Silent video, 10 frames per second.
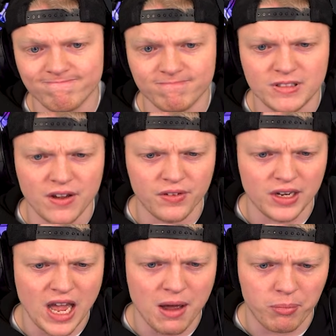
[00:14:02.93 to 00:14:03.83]
Definitely
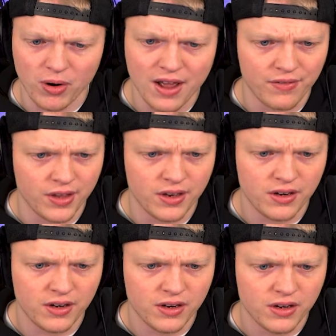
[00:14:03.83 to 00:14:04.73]
not profit.
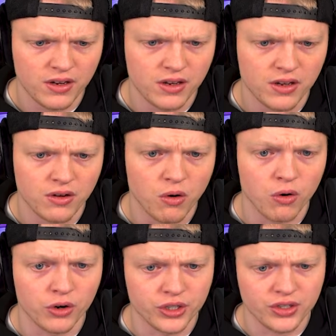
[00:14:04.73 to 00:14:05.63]

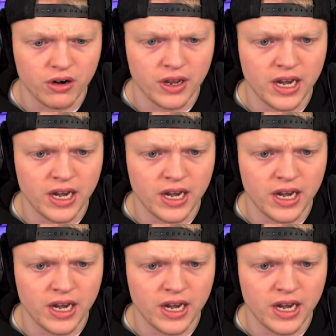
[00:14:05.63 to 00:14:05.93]
Oranges are in.